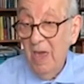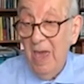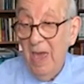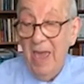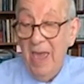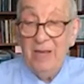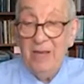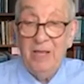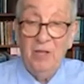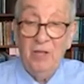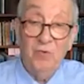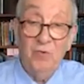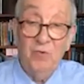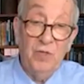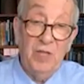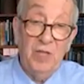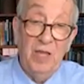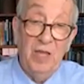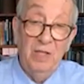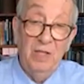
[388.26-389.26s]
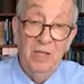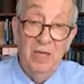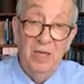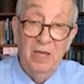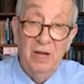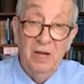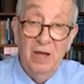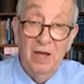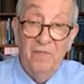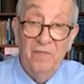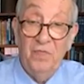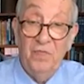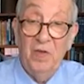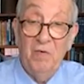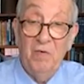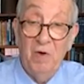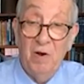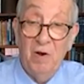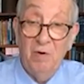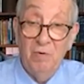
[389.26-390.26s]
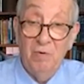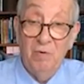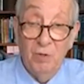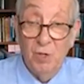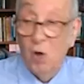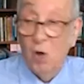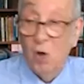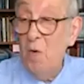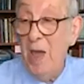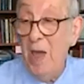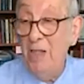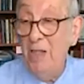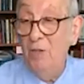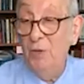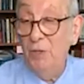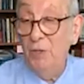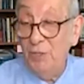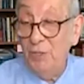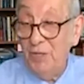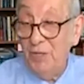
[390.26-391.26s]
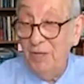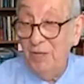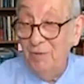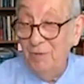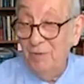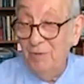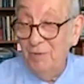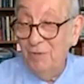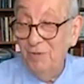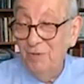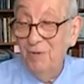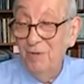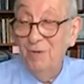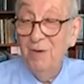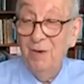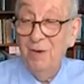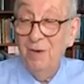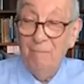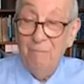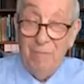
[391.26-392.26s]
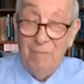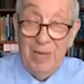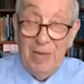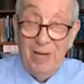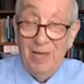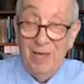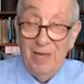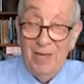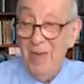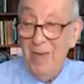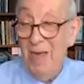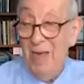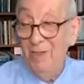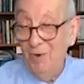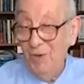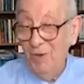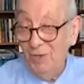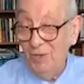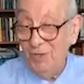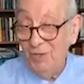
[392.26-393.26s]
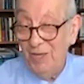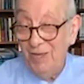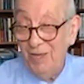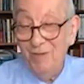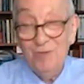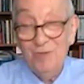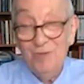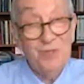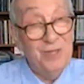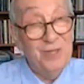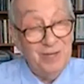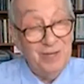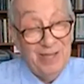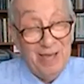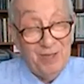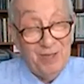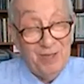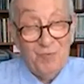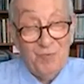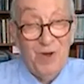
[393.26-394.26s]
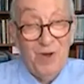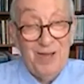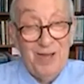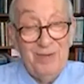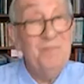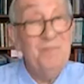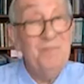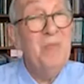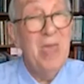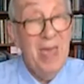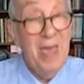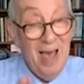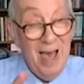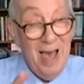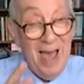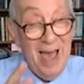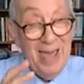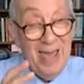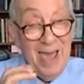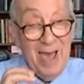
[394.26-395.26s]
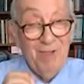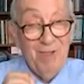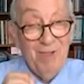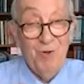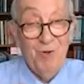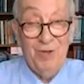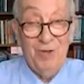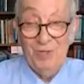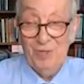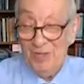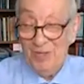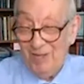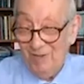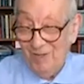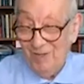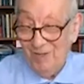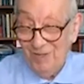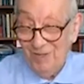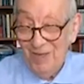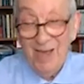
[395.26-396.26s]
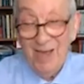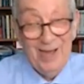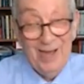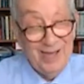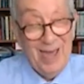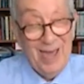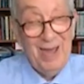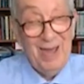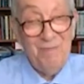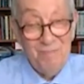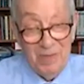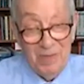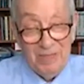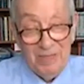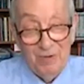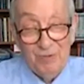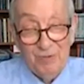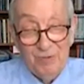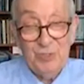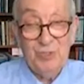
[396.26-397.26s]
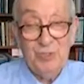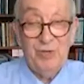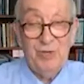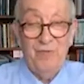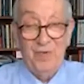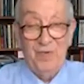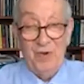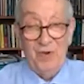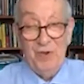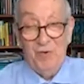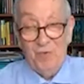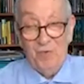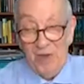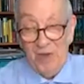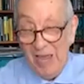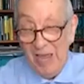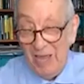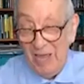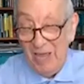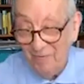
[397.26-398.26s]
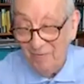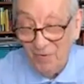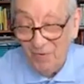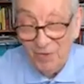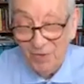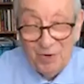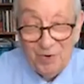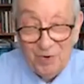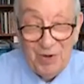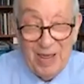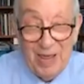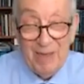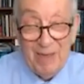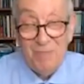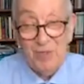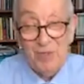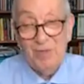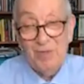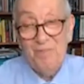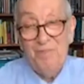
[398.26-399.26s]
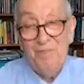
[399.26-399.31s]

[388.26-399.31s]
And interestingly enough, there are low alloy steels, medium alloy steels, and guess what? High alloy steels. Again, metallurgists are very creative with their names.